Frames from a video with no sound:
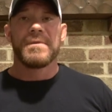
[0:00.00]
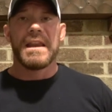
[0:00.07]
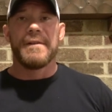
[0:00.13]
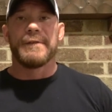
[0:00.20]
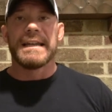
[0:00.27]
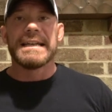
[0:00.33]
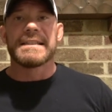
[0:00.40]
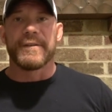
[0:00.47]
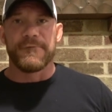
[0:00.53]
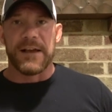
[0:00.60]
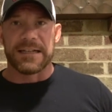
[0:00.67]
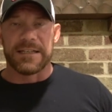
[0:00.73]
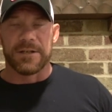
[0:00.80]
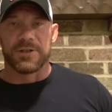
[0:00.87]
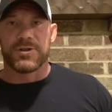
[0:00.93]
if it is
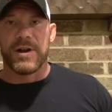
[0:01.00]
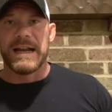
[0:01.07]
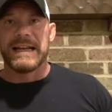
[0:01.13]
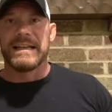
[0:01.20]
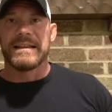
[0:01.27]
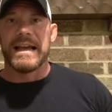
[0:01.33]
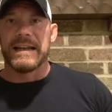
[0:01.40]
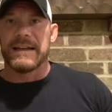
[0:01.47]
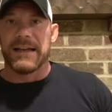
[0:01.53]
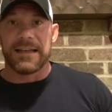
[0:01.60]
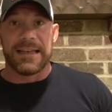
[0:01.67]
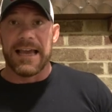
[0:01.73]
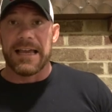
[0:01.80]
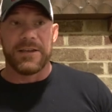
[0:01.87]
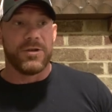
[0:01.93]
affecting your training, then
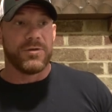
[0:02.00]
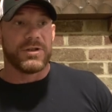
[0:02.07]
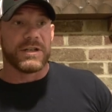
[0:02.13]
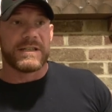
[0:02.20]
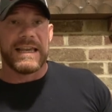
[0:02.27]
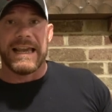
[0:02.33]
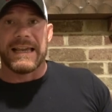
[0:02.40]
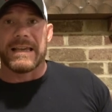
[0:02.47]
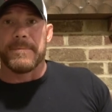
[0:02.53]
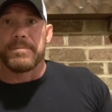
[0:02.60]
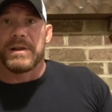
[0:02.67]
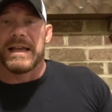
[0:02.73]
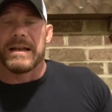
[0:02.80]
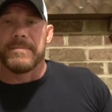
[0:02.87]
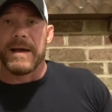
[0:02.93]
again, you just can't
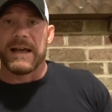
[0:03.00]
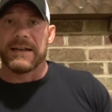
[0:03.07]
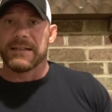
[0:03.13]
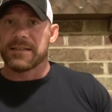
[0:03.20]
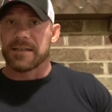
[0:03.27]
complain about it.